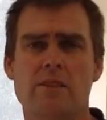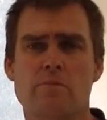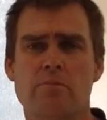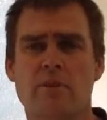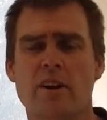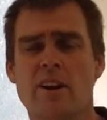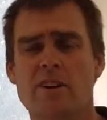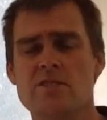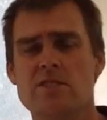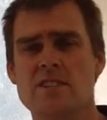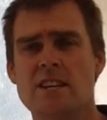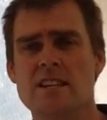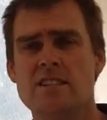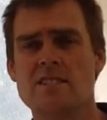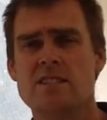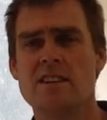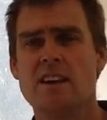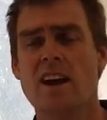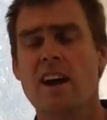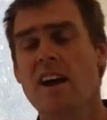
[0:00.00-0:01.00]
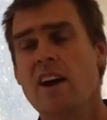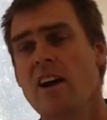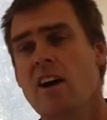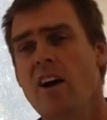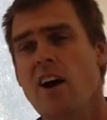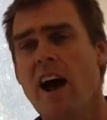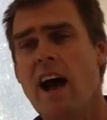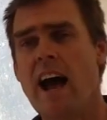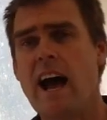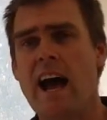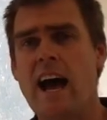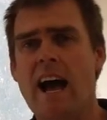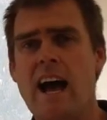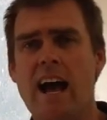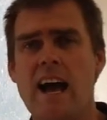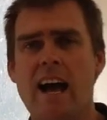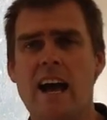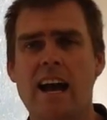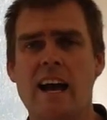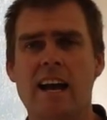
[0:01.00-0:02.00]
process.
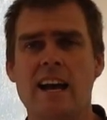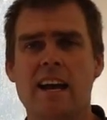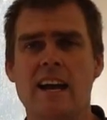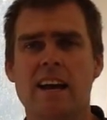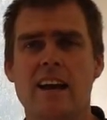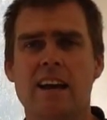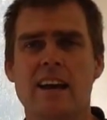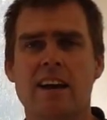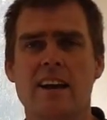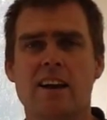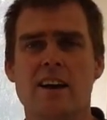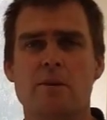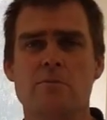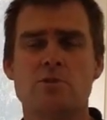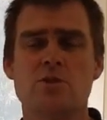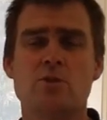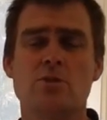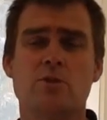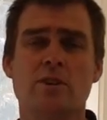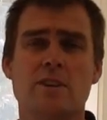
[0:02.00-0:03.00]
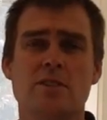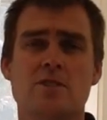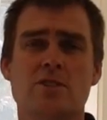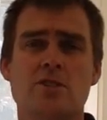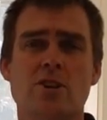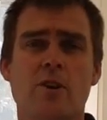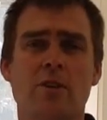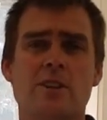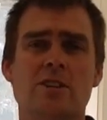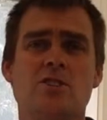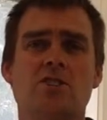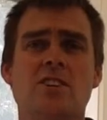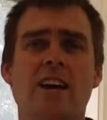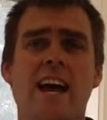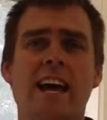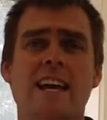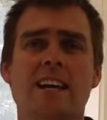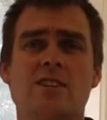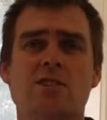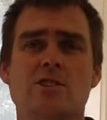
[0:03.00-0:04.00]
I'm sorry to
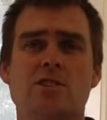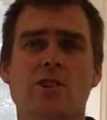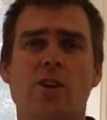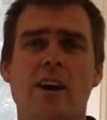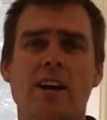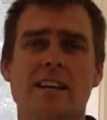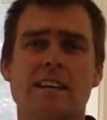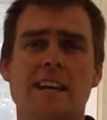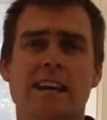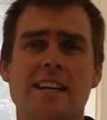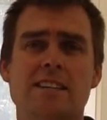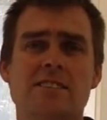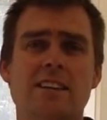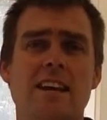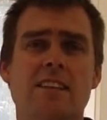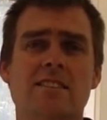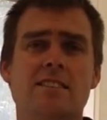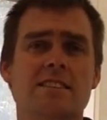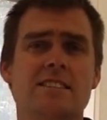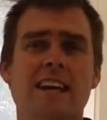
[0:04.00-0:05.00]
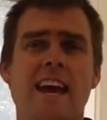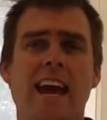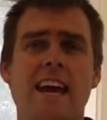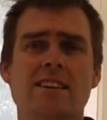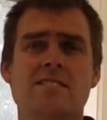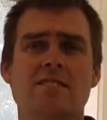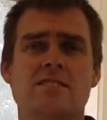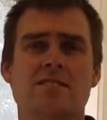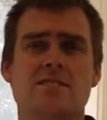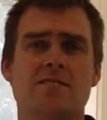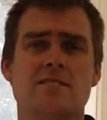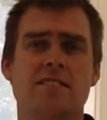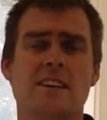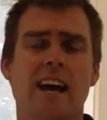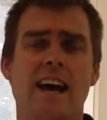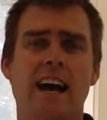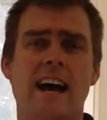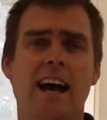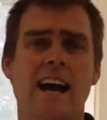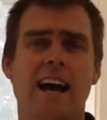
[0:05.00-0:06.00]
say it's like death and taxes.
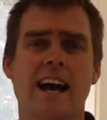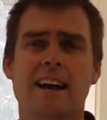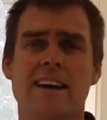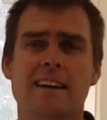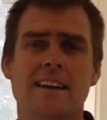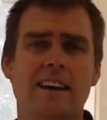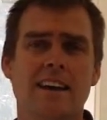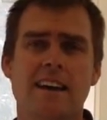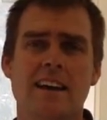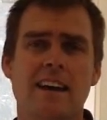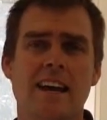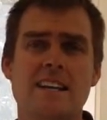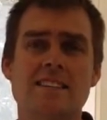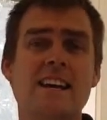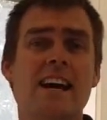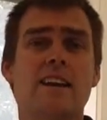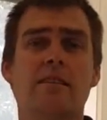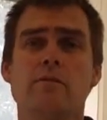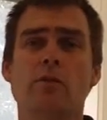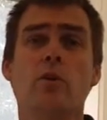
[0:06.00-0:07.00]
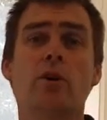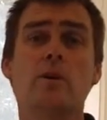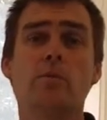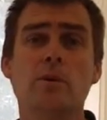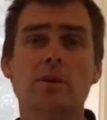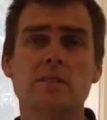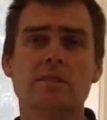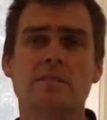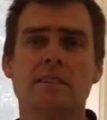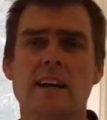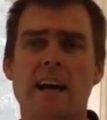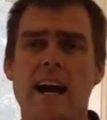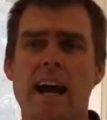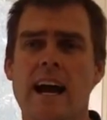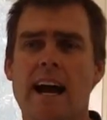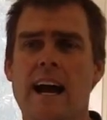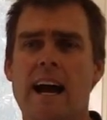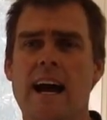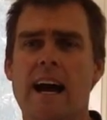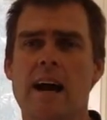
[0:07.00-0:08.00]
It's unavoidable,
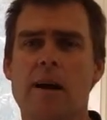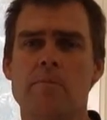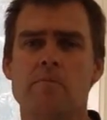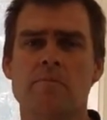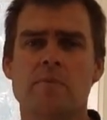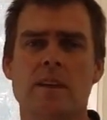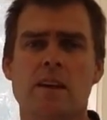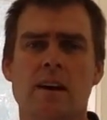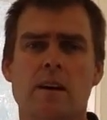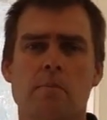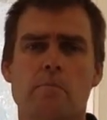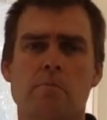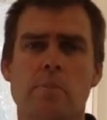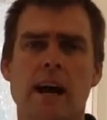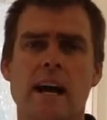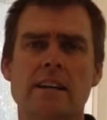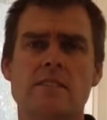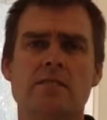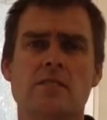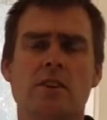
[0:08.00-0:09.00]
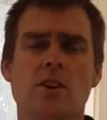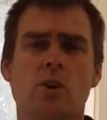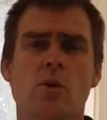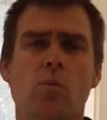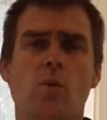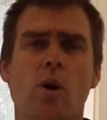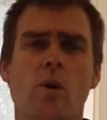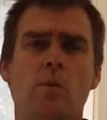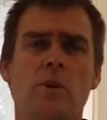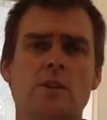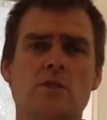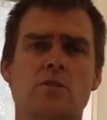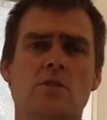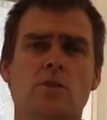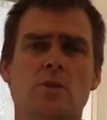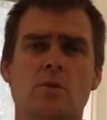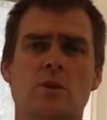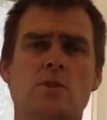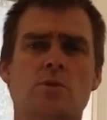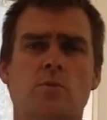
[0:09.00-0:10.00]
but what we
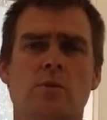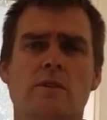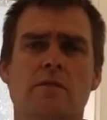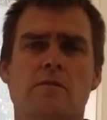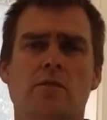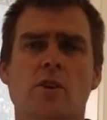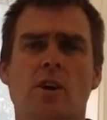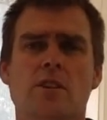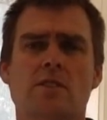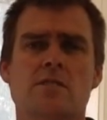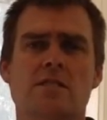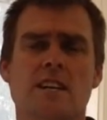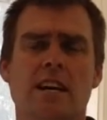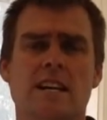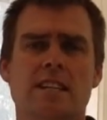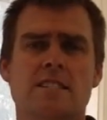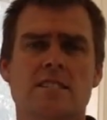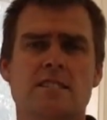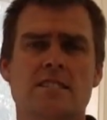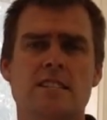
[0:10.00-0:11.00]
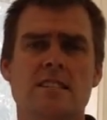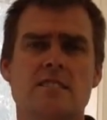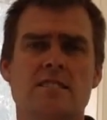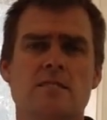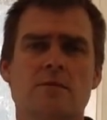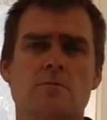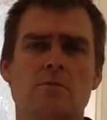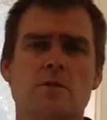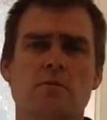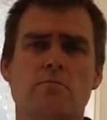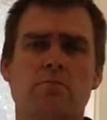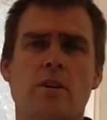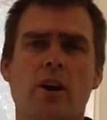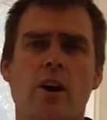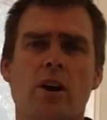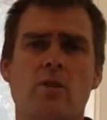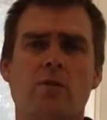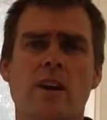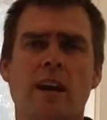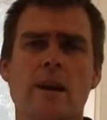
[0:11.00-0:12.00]
do is we've got systems and
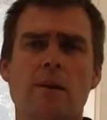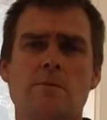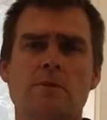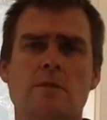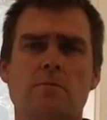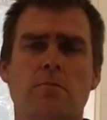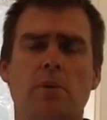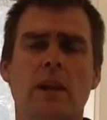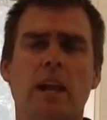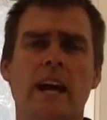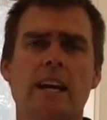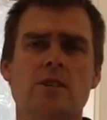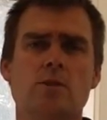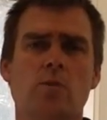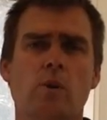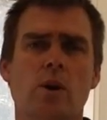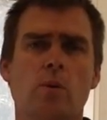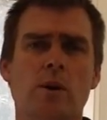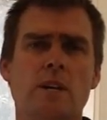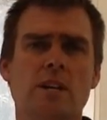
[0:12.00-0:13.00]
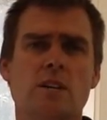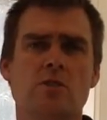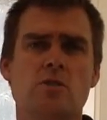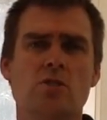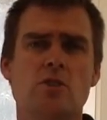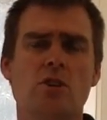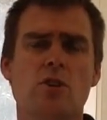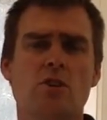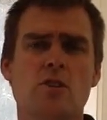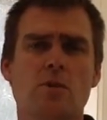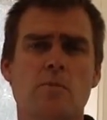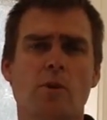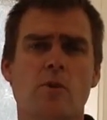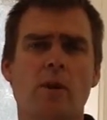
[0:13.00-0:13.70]
programs in place where we can turn them